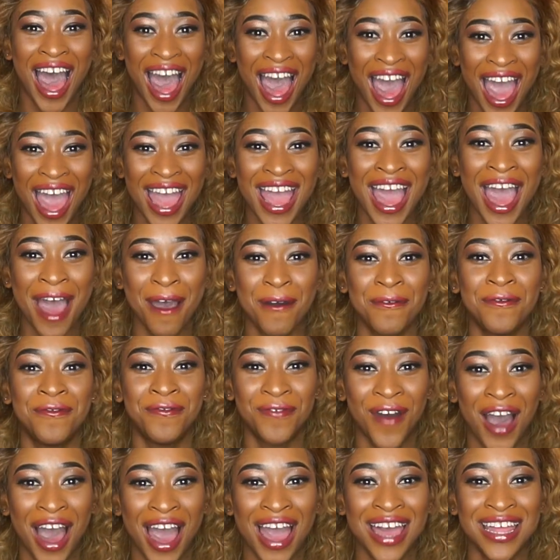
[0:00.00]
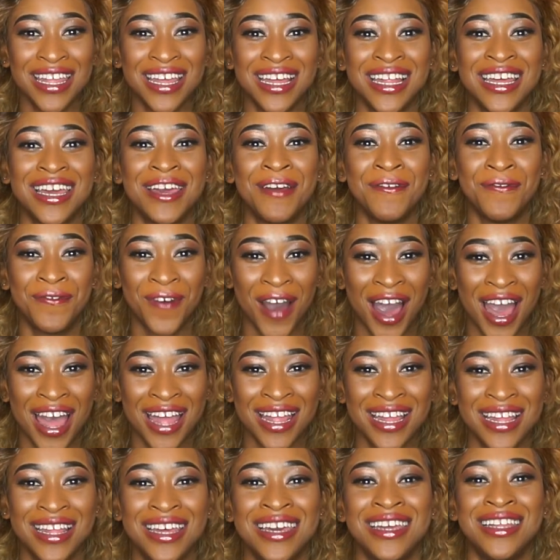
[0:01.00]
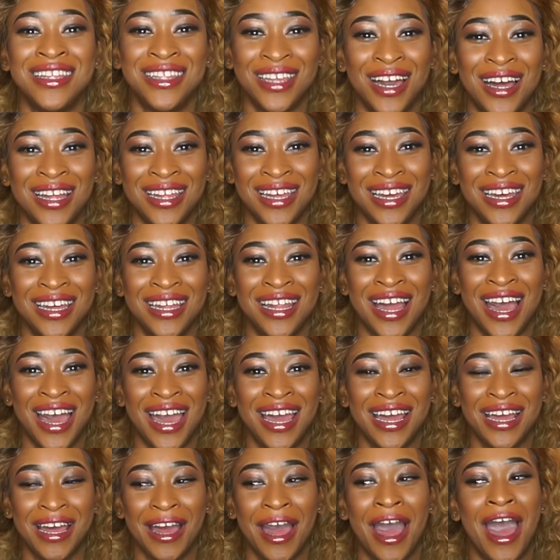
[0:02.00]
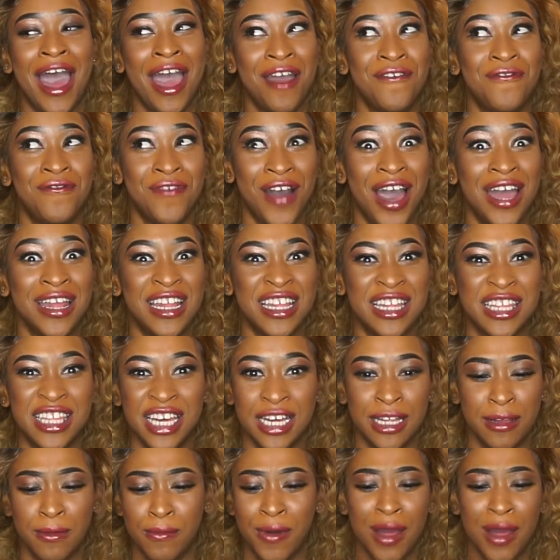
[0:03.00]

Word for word: I have finally, finally done it. Like, I've finally done it.